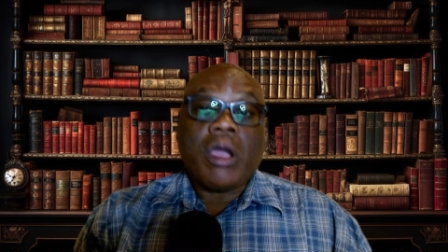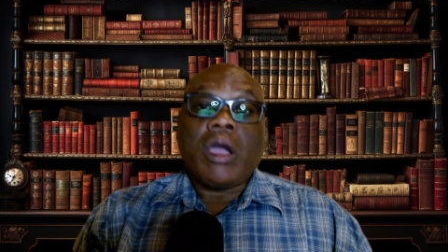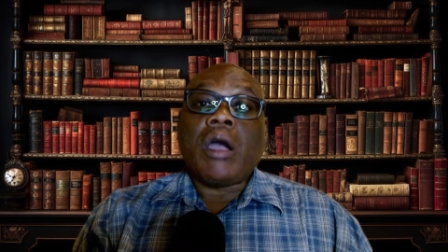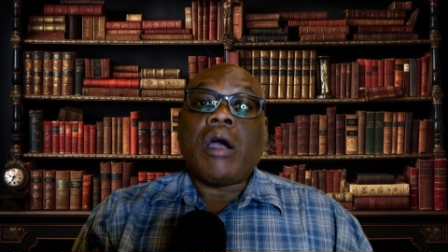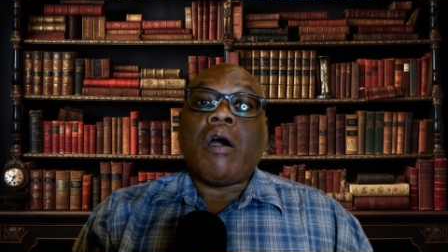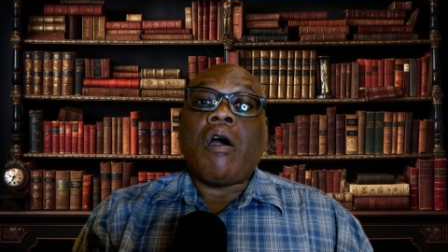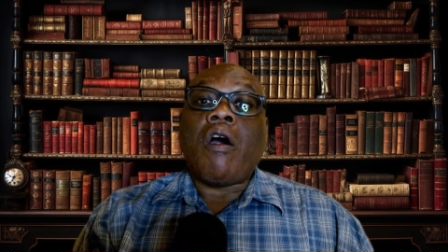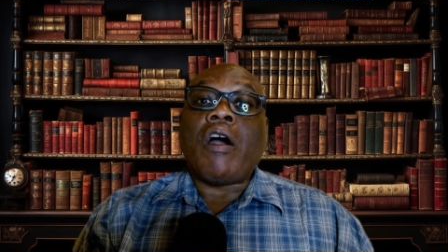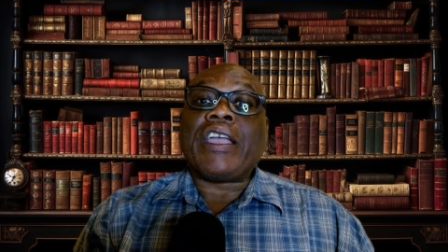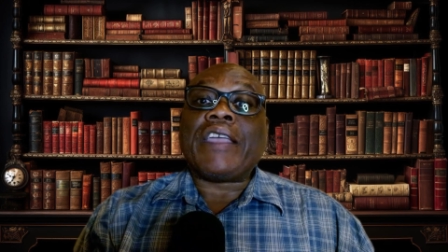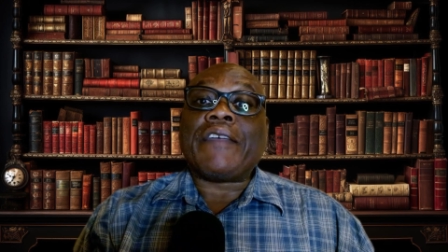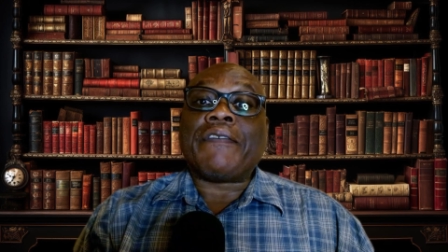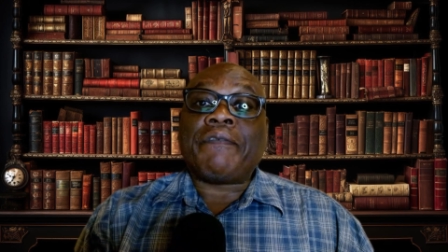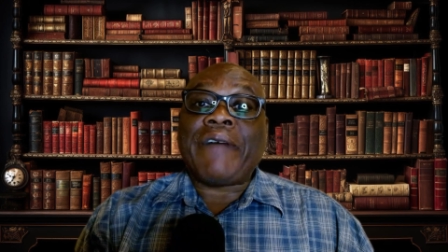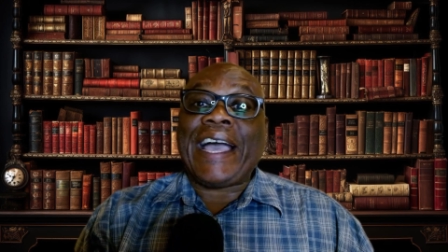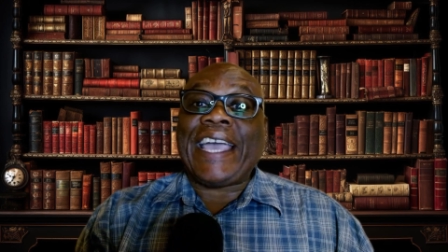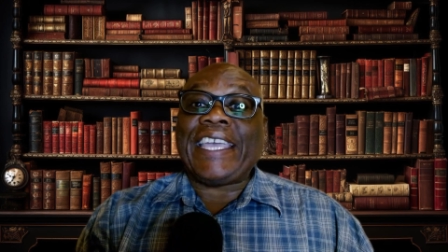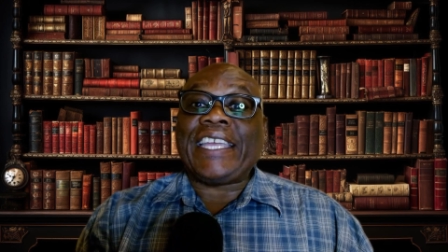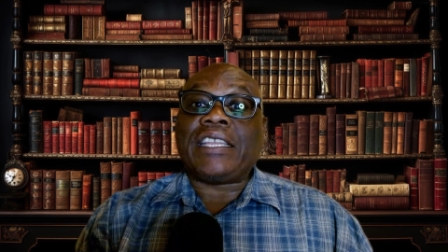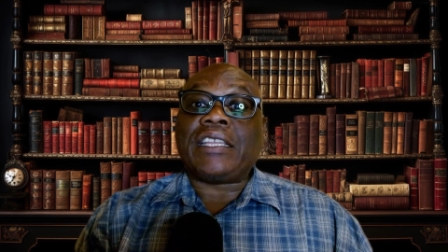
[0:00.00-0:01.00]
or a
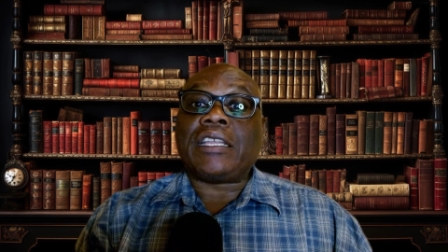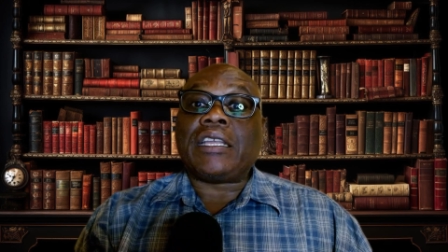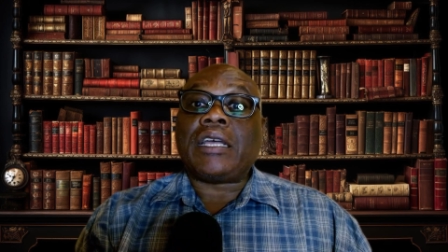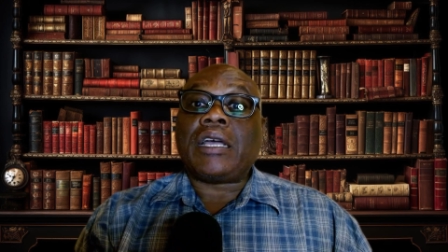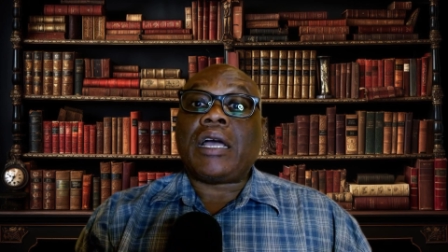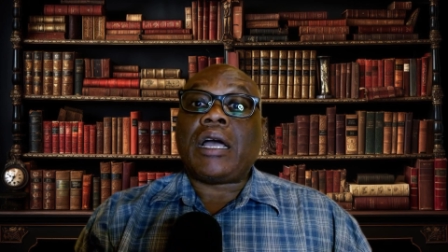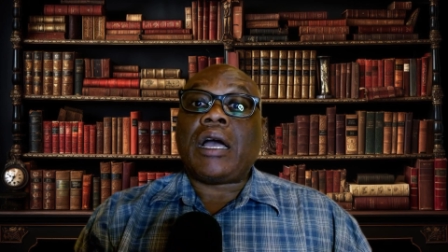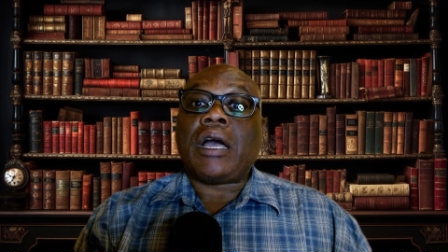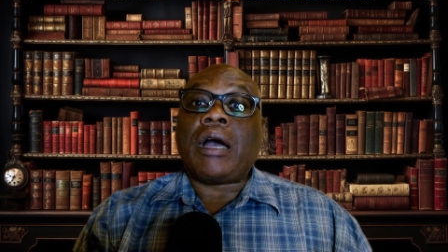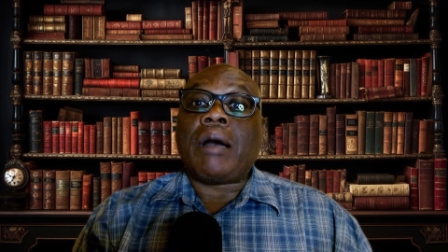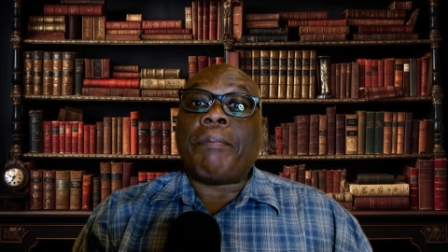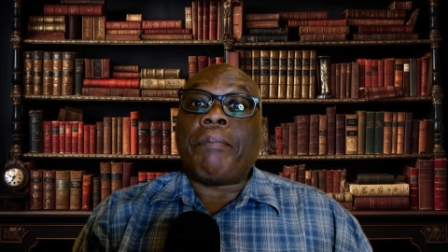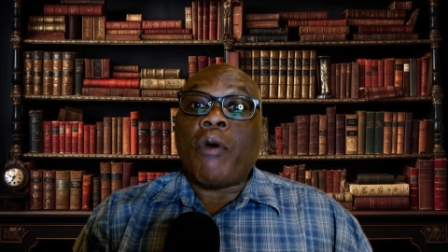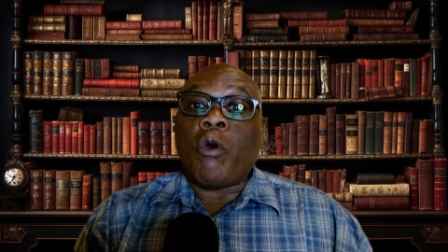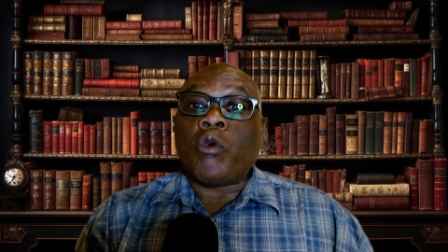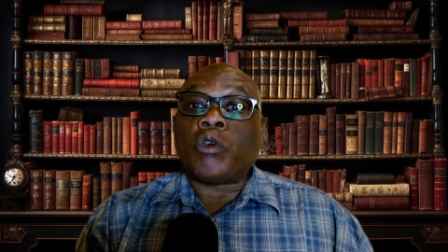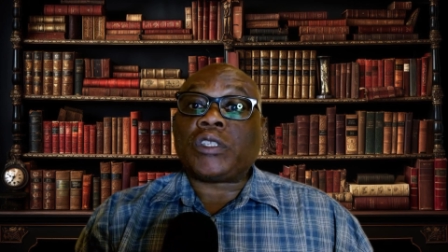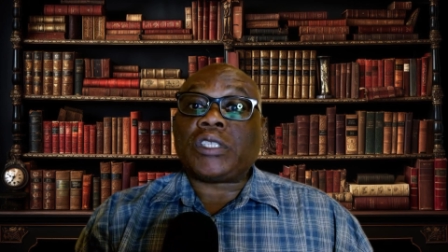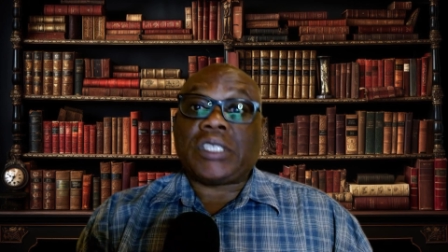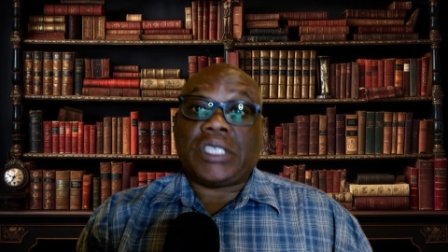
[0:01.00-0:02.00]
fine or
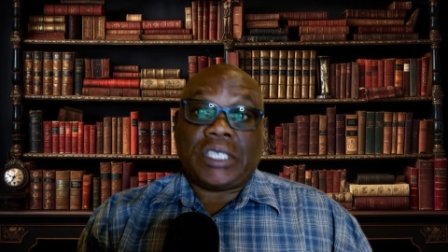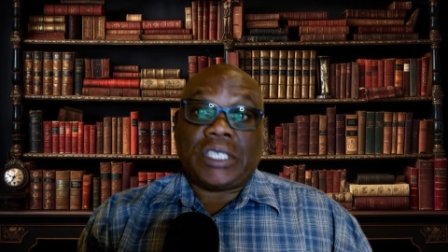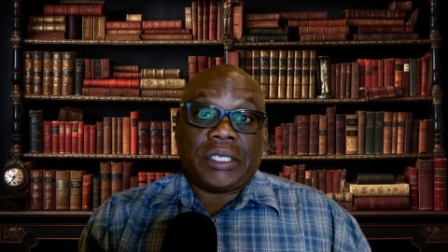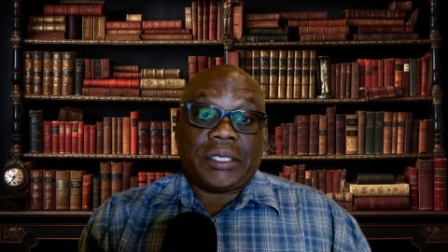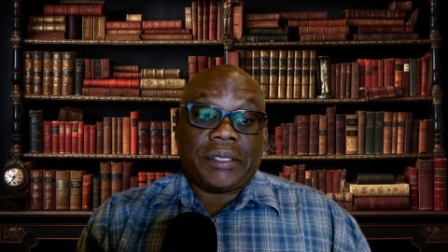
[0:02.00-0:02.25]
both.